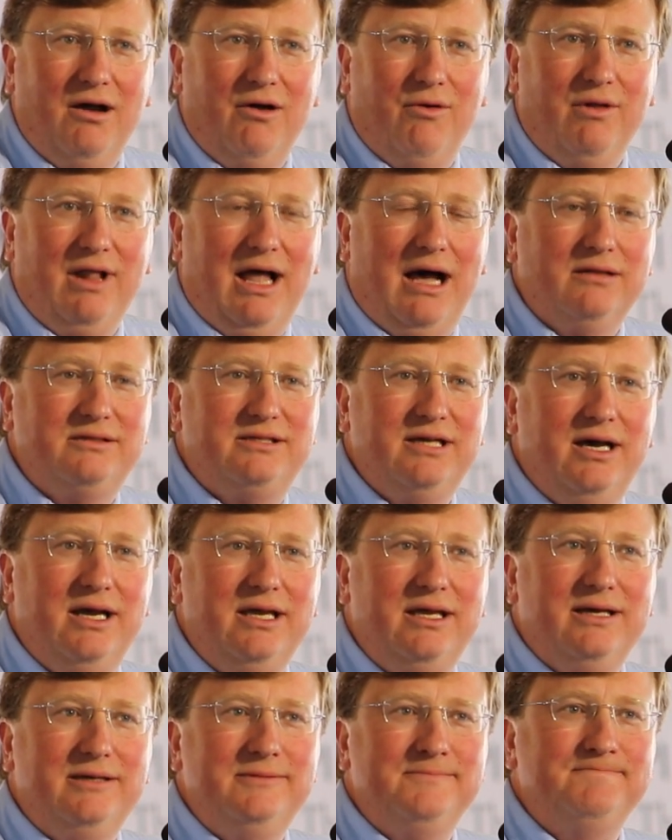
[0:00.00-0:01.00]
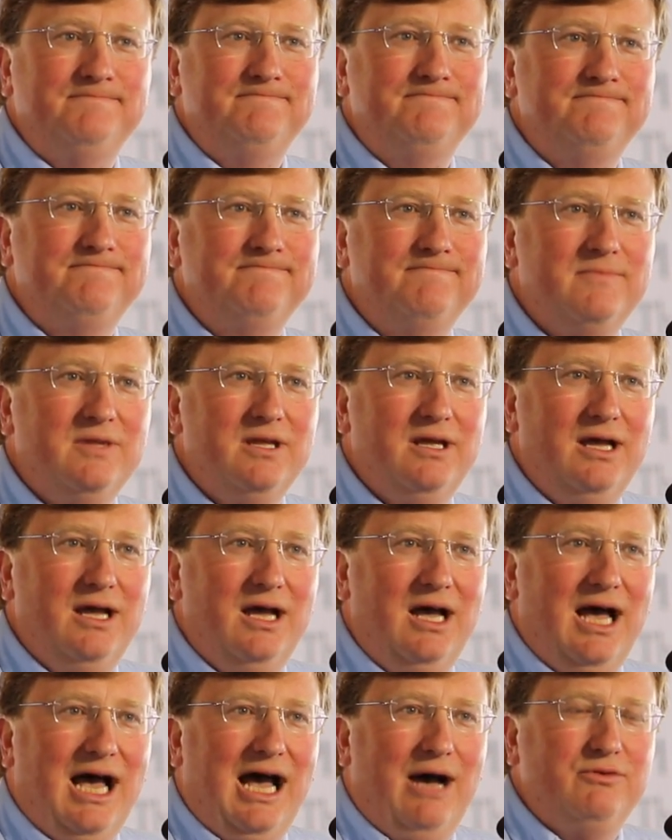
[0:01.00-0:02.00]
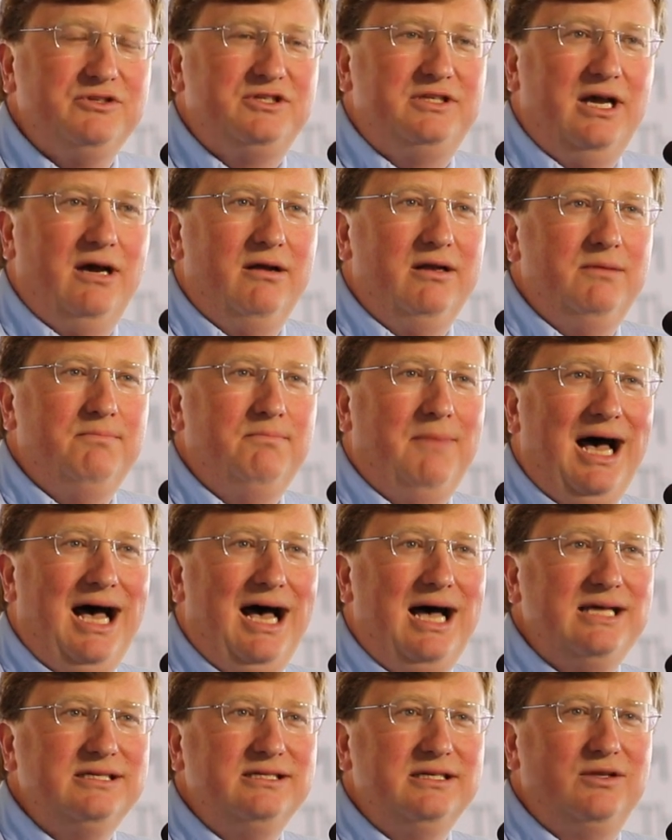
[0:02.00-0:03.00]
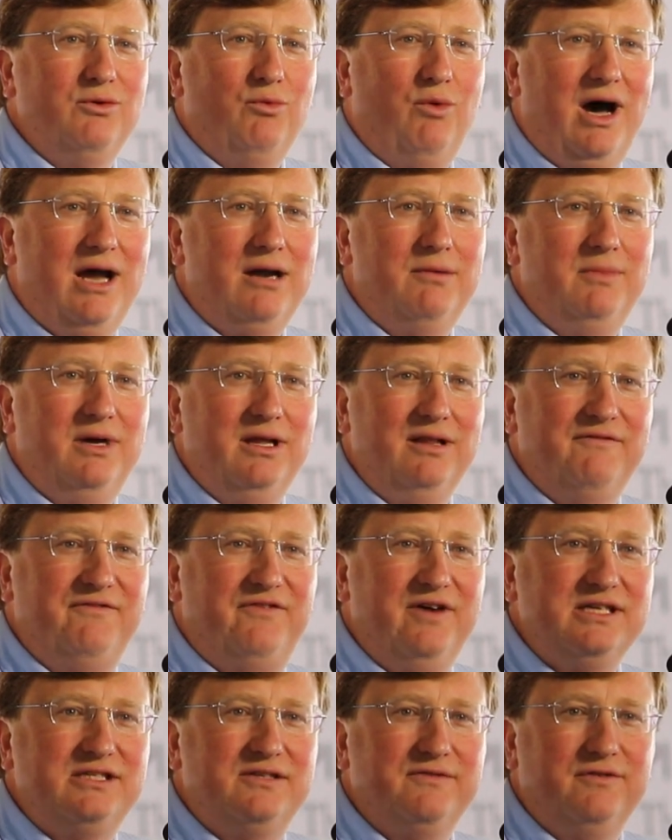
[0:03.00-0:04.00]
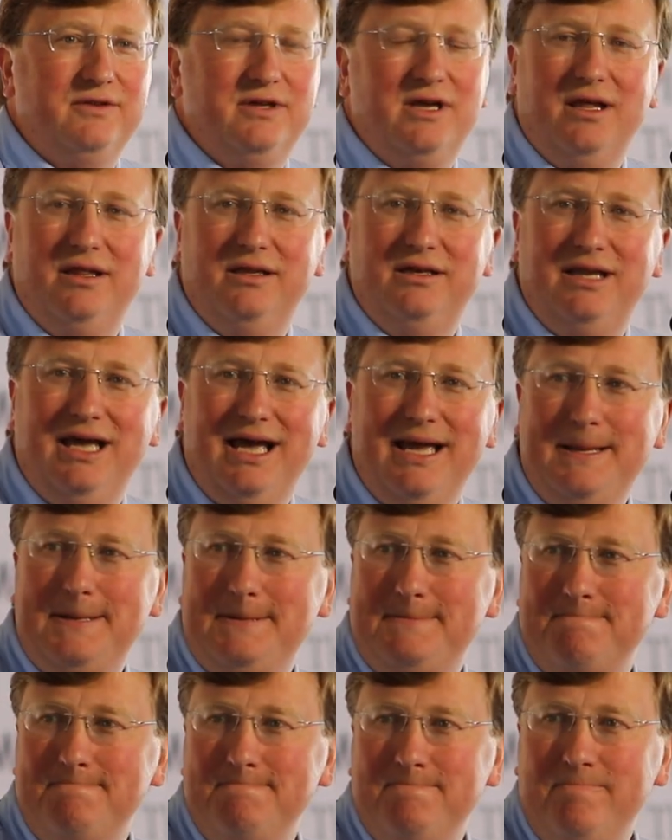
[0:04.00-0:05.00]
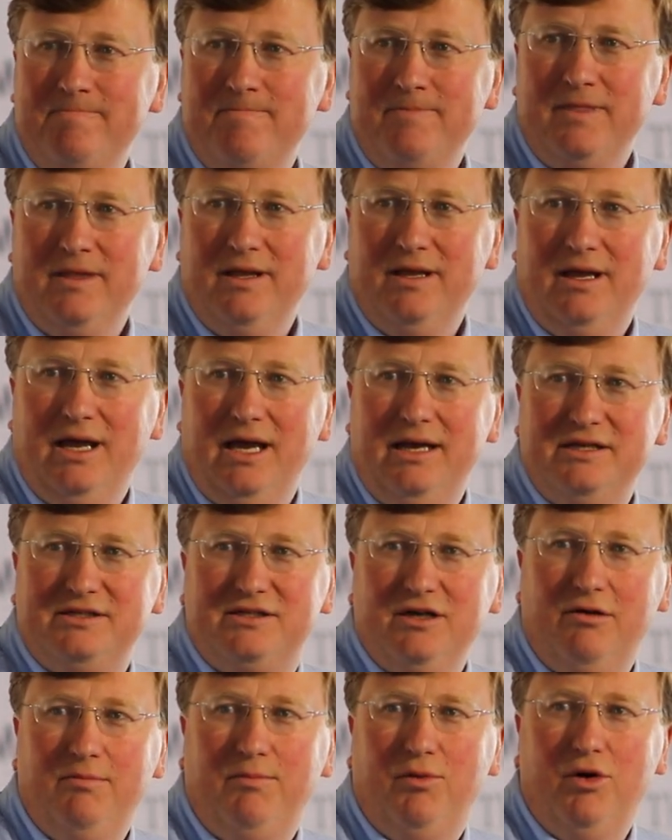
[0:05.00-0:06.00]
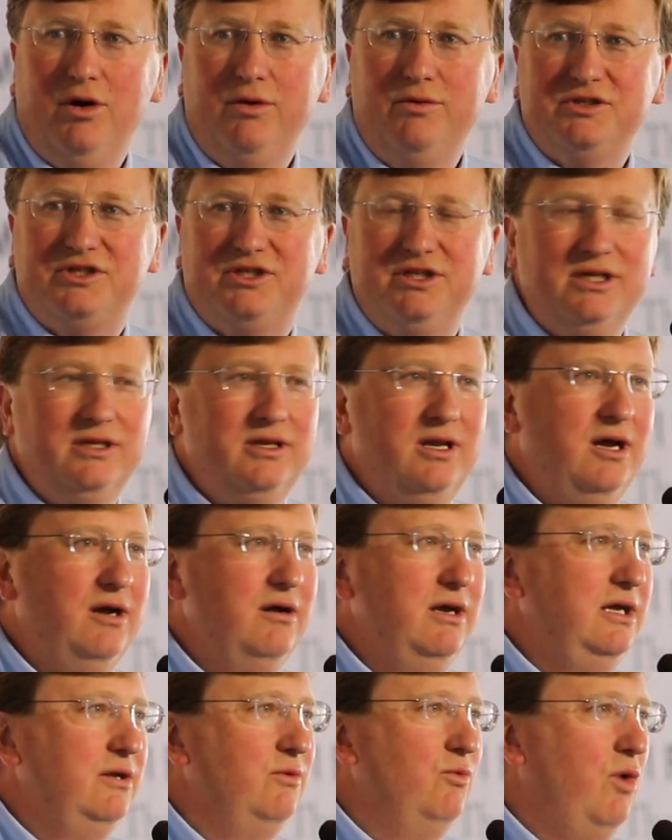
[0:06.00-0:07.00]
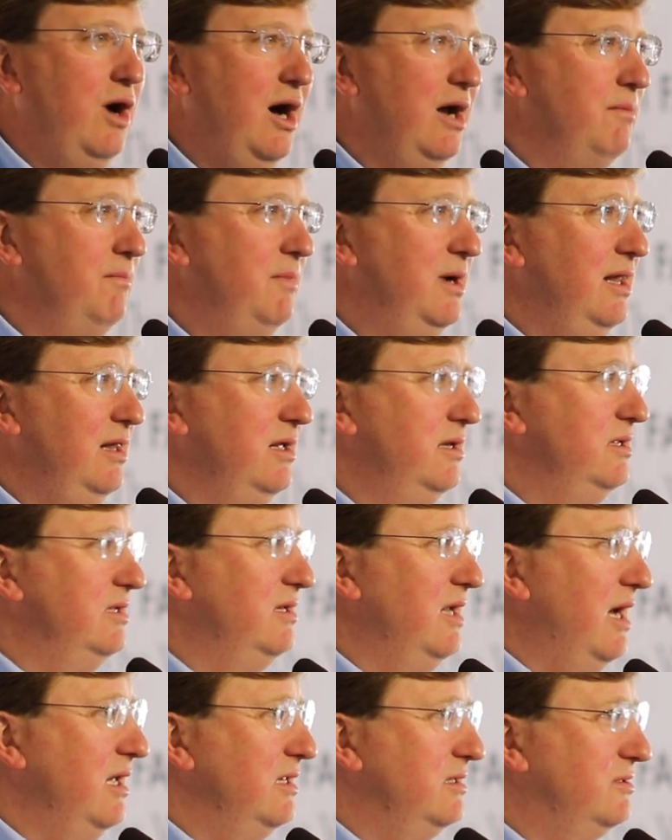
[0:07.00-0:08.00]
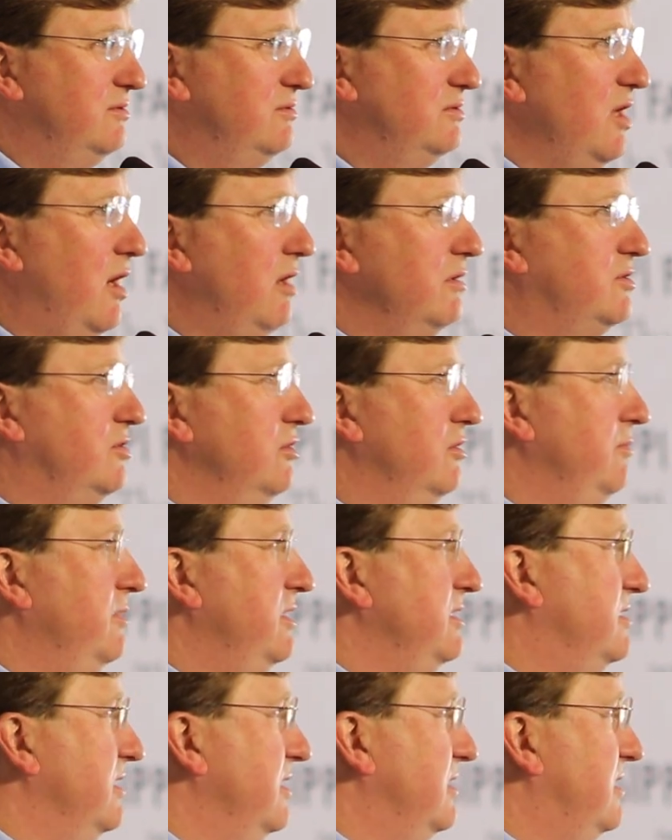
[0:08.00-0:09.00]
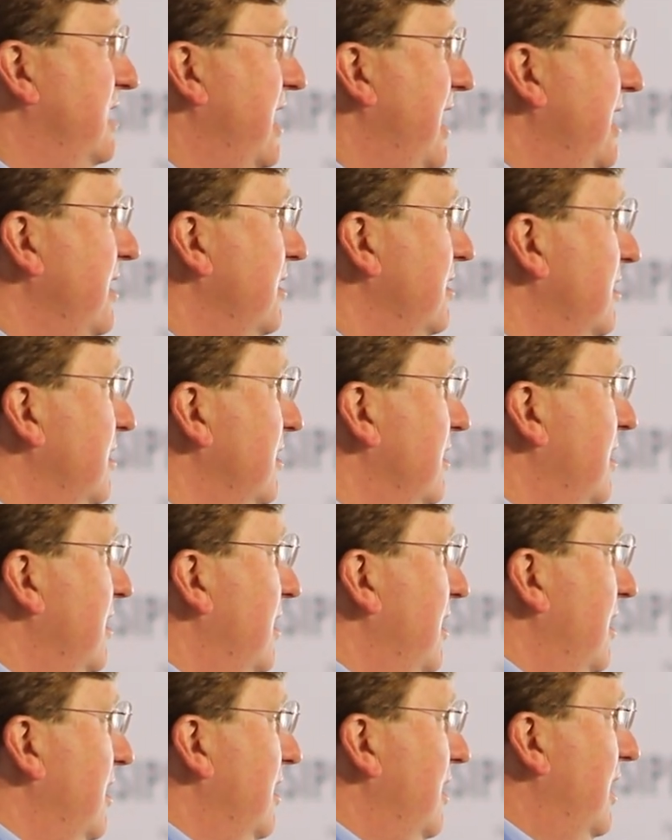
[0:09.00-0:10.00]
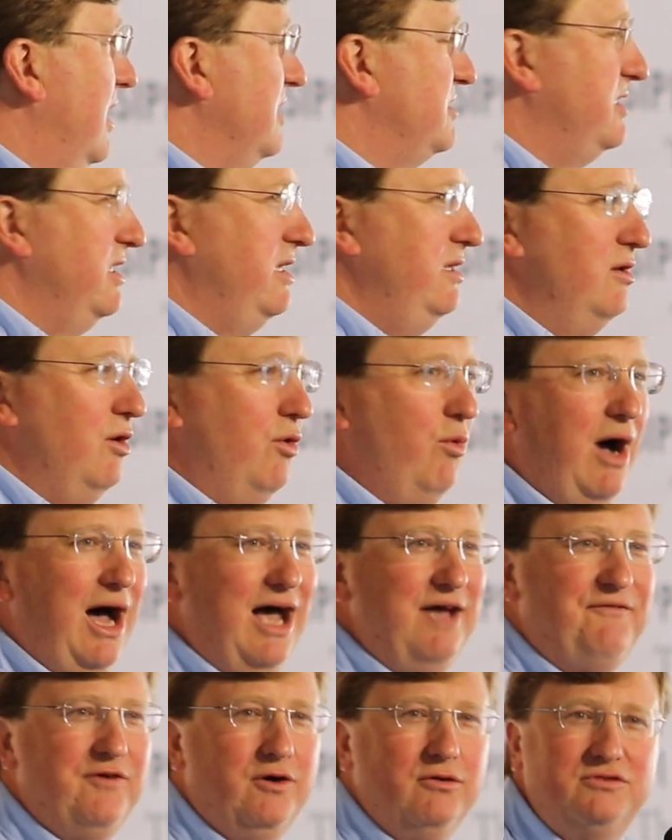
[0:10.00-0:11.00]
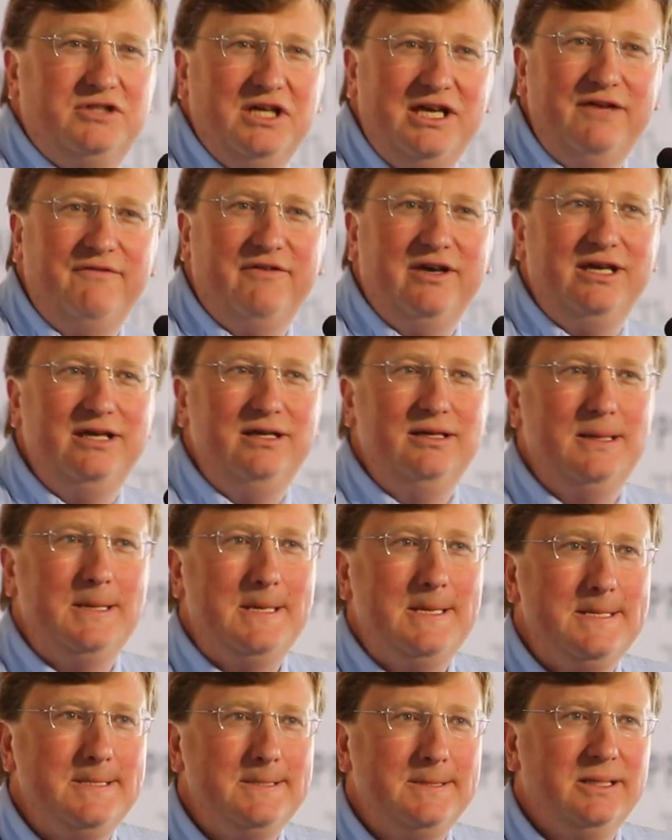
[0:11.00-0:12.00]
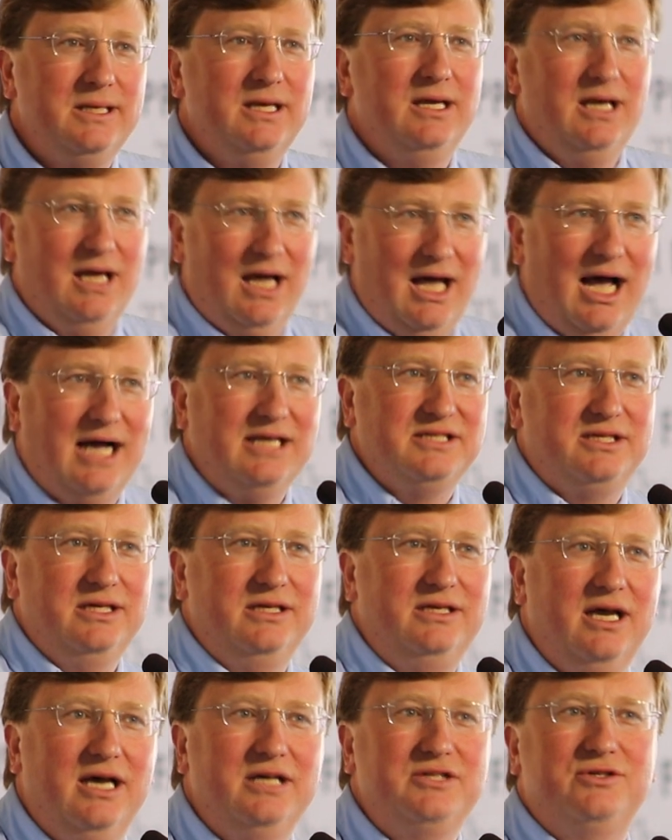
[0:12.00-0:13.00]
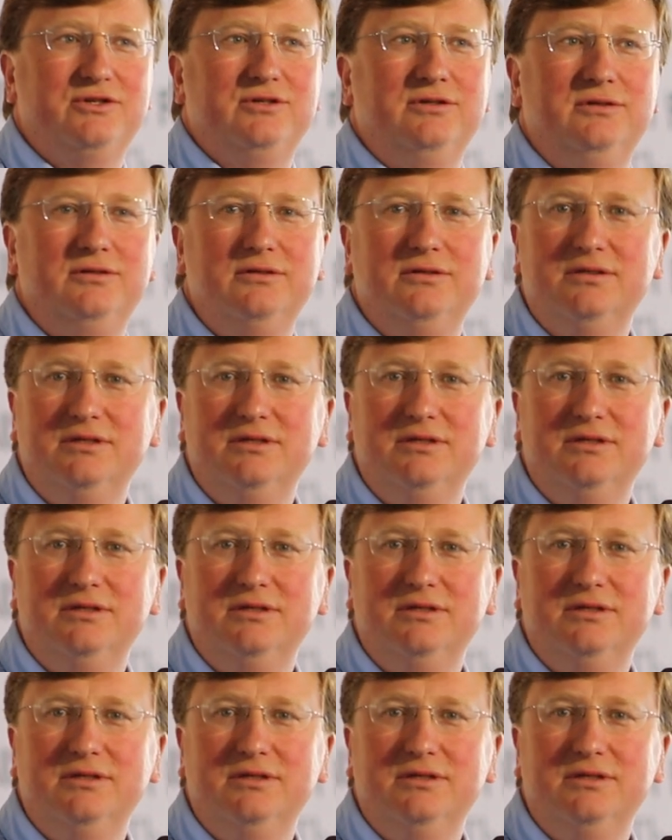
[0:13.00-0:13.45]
Well, I'll tell you, I was down in Mize at the Watermelon Festival the other day, and this old boy was sitting there eating watermelon, and I talked to him. He said, "Tate, I seen your wife on TV." I said, "Yes, sir.